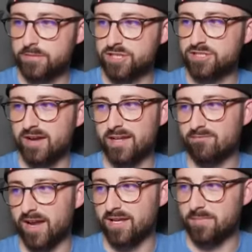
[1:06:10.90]
I'm just chucking
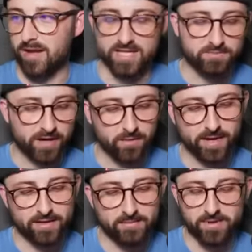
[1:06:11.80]
in random players, by the
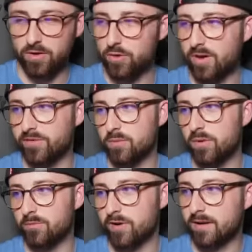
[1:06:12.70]
way. Could be whoever you
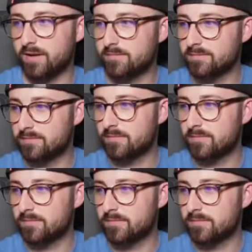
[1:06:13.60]
want, really.